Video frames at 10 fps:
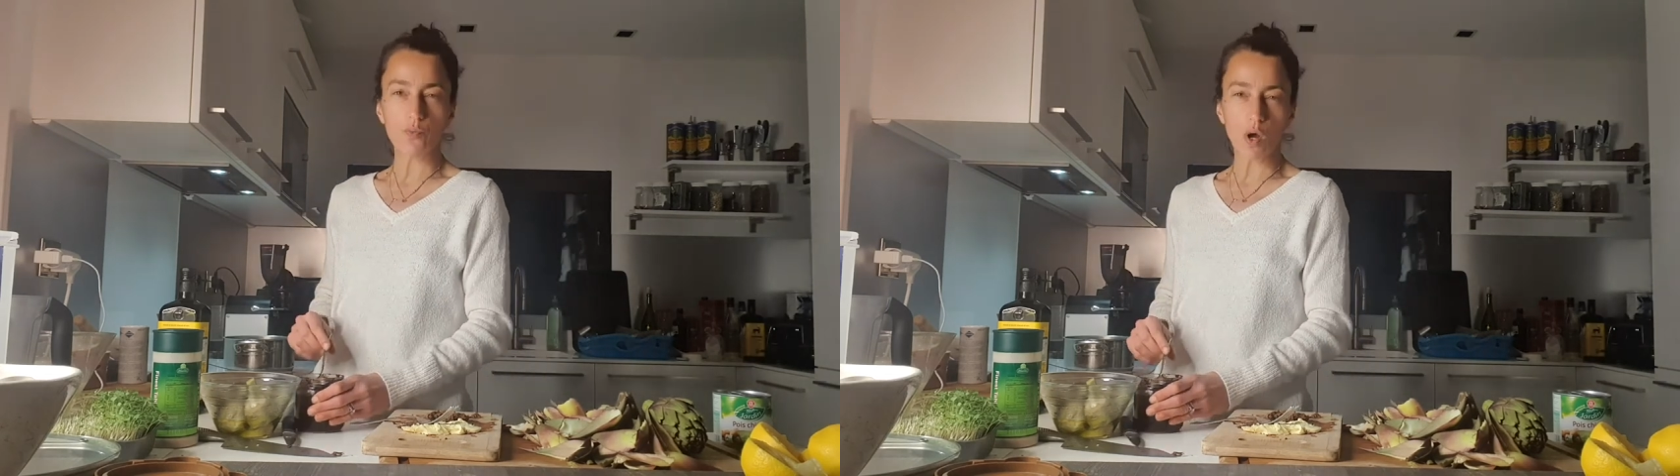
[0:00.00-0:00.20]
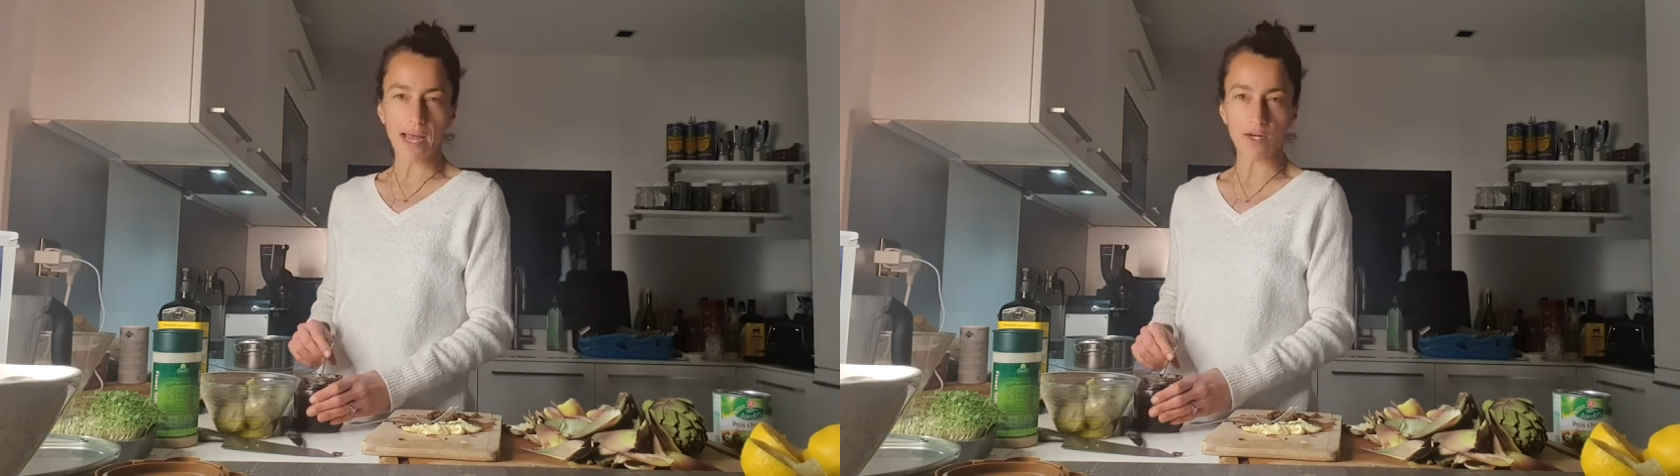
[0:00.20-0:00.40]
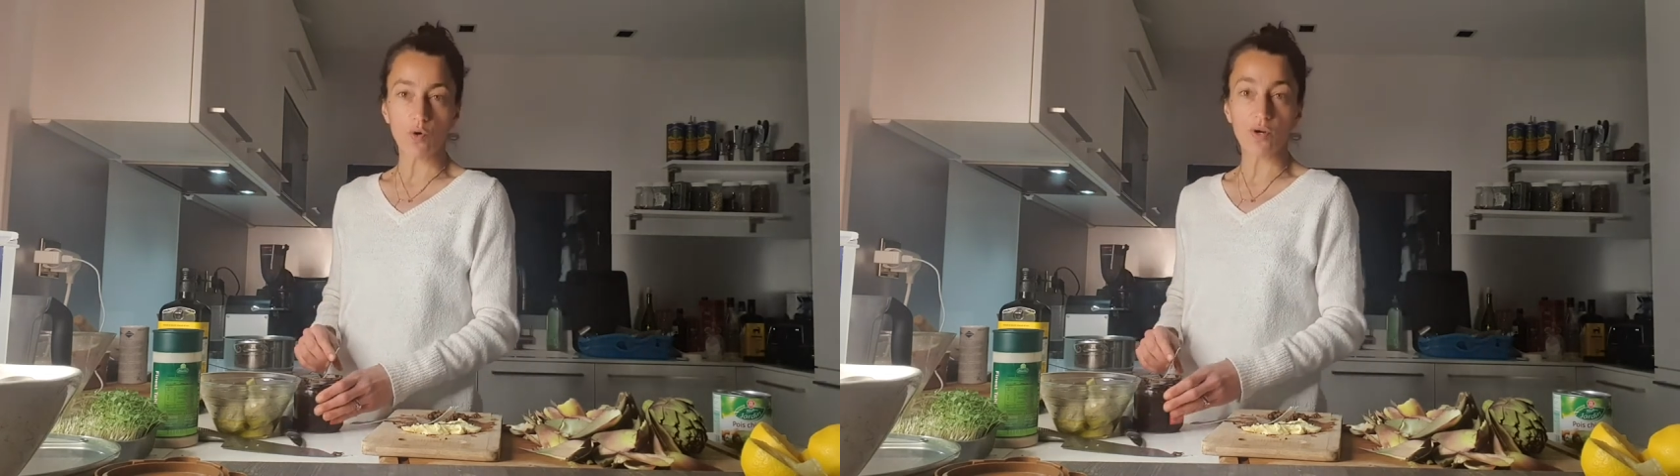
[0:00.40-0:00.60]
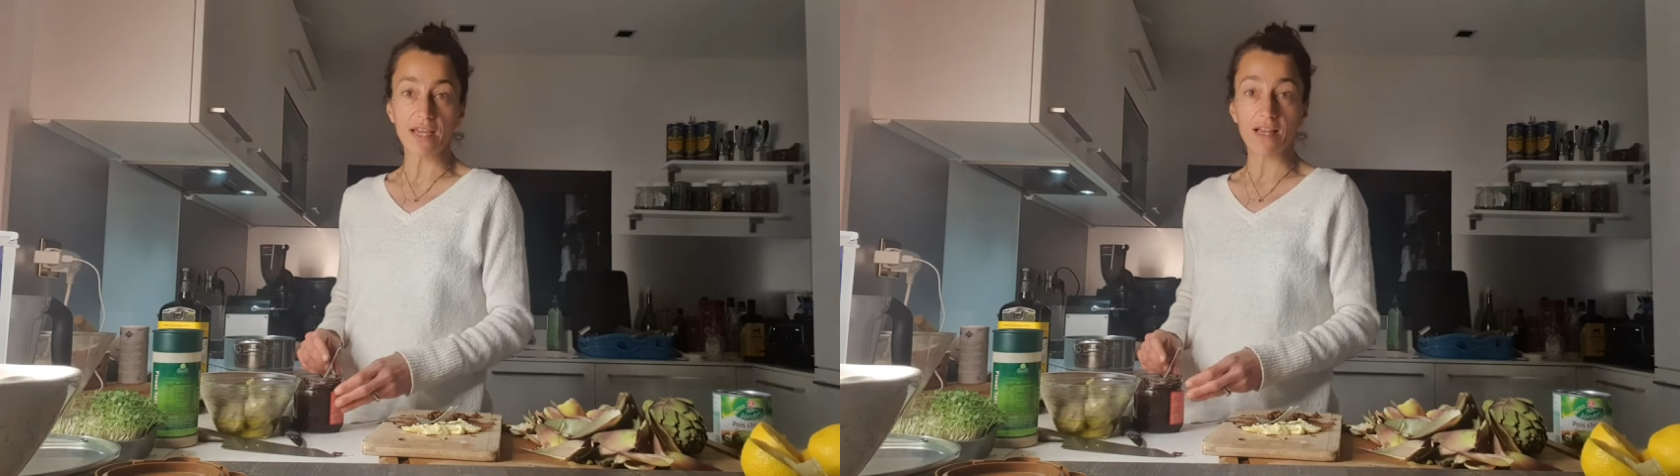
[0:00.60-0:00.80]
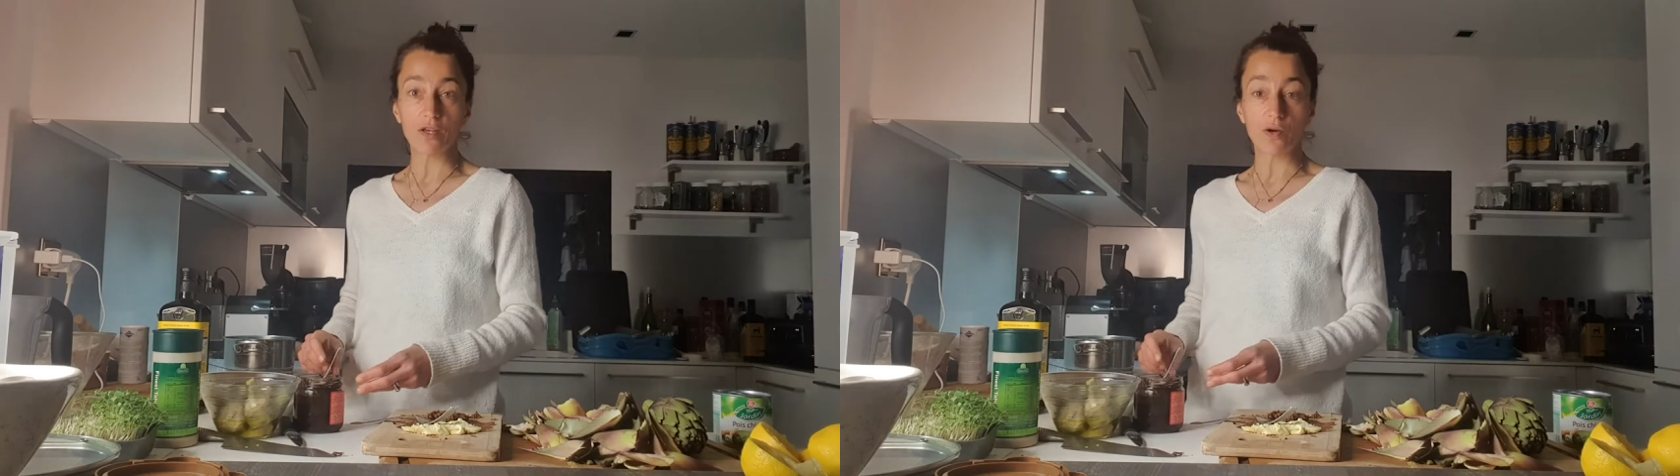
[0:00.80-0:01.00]
white or
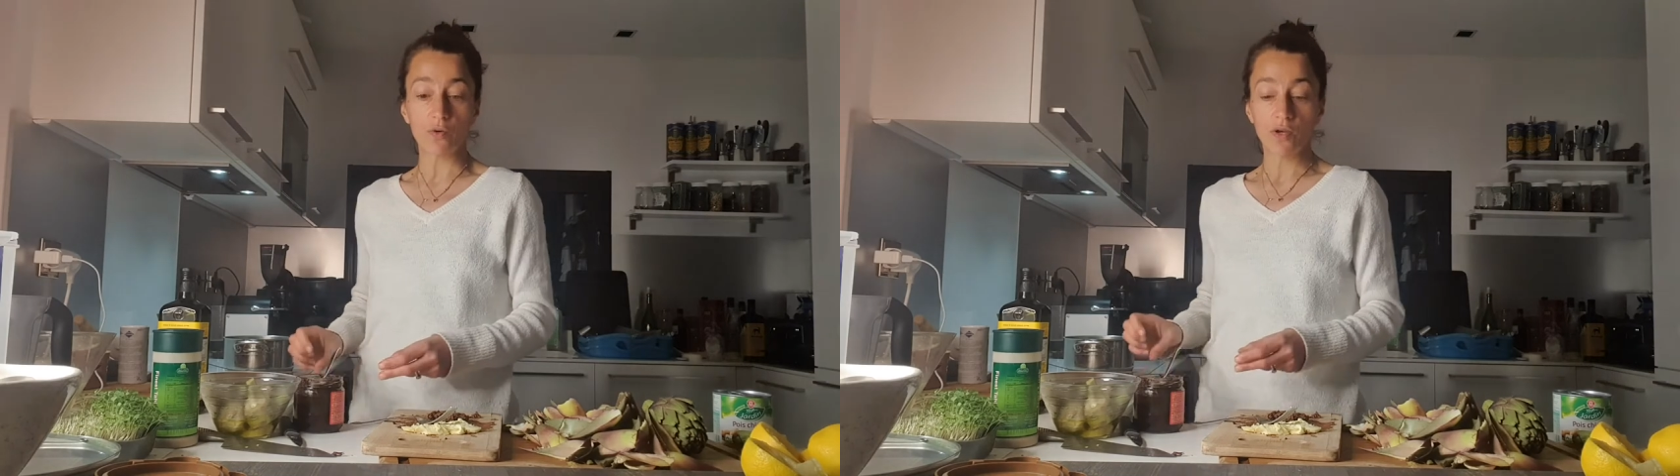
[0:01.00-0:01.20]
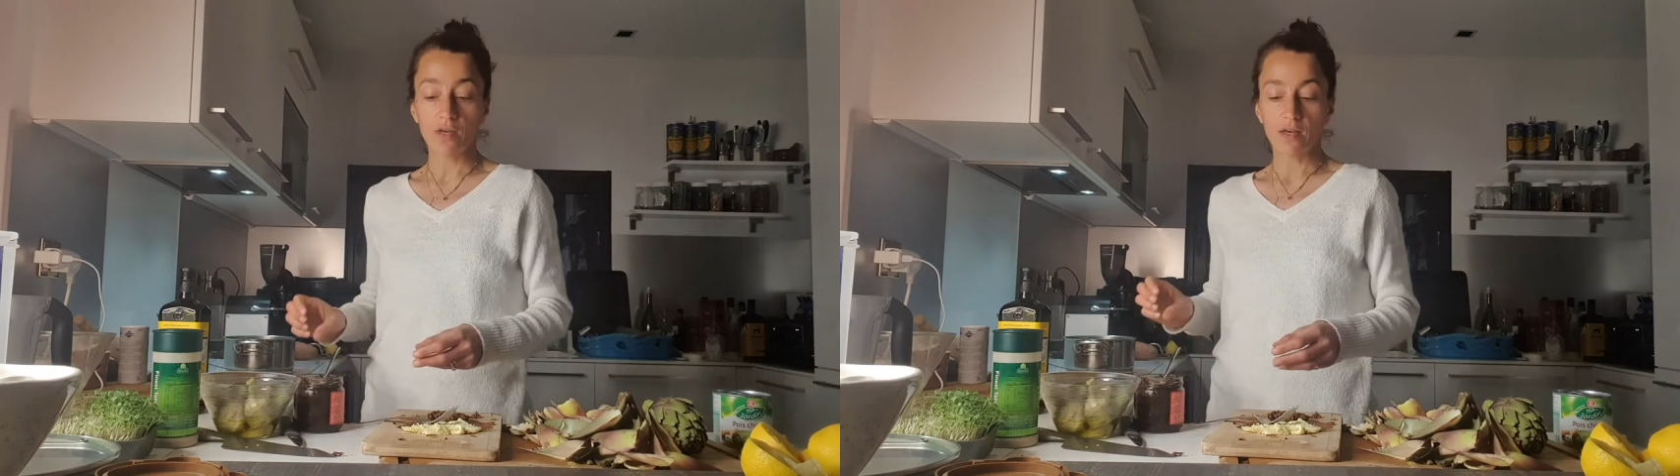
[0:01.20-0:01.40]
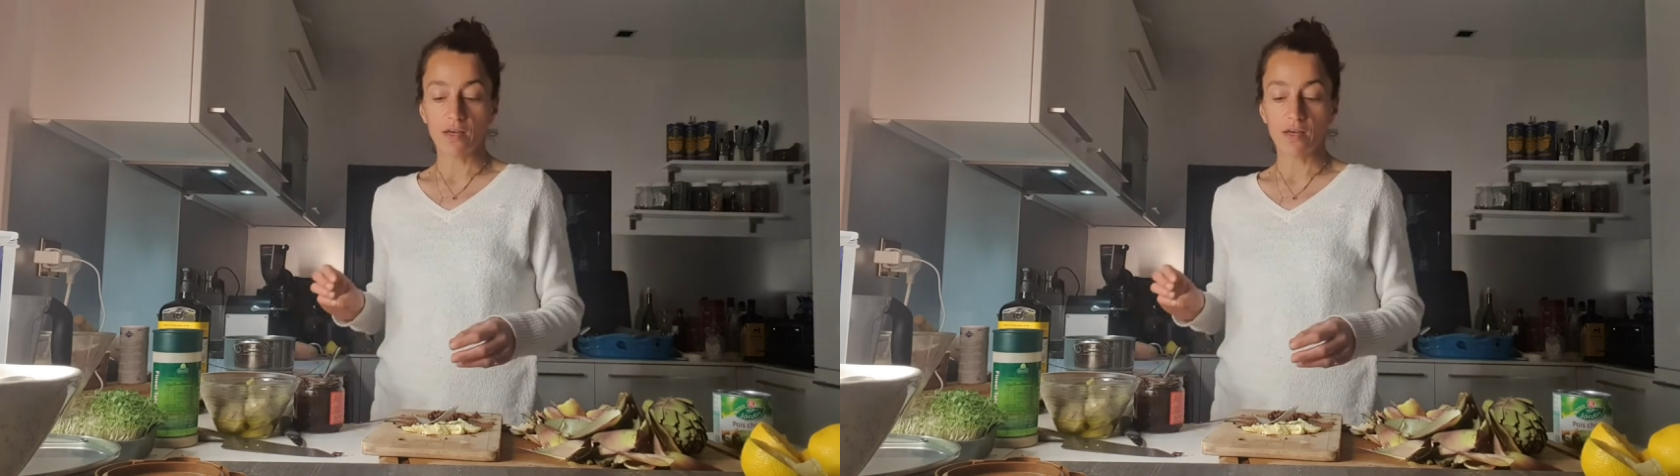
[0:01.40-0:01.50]
yellow